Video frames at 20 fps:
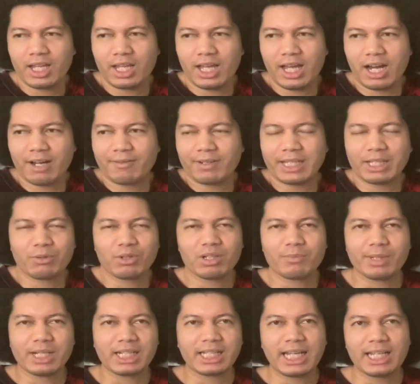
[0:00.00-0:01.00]
Everything would have
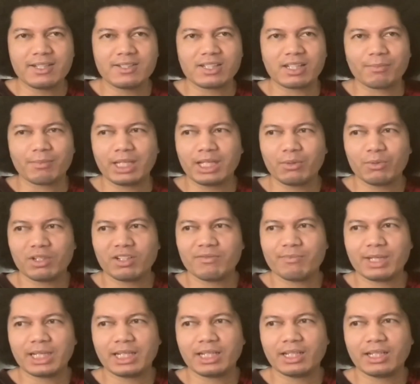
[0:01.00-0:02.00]
been against him. He would have
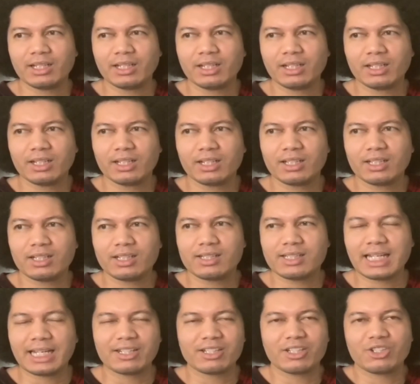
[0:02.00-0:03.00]
been
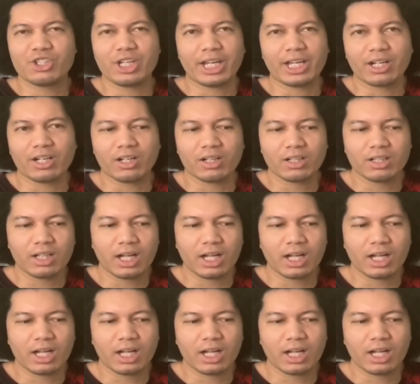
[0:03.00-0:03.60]
sent to jail,